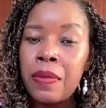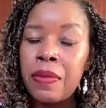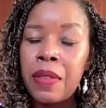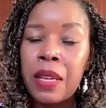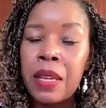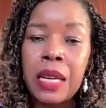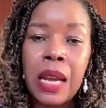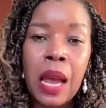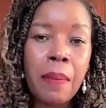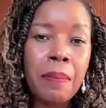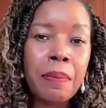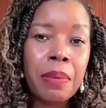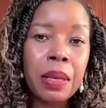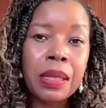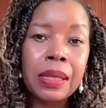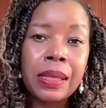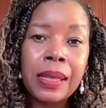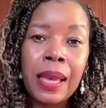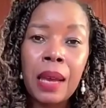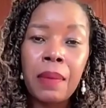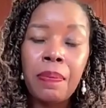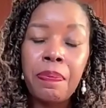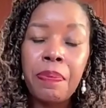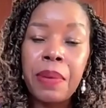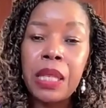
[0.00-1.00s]
The numbers
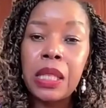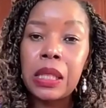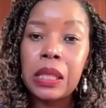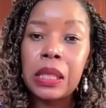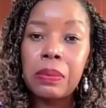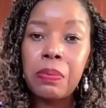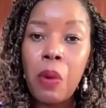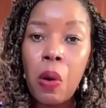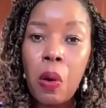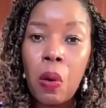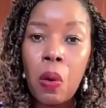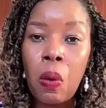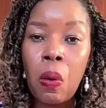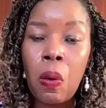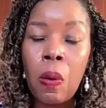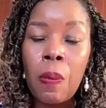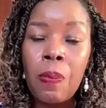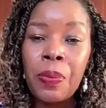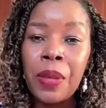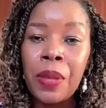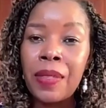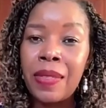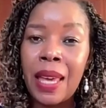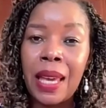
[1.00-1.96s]
can be small.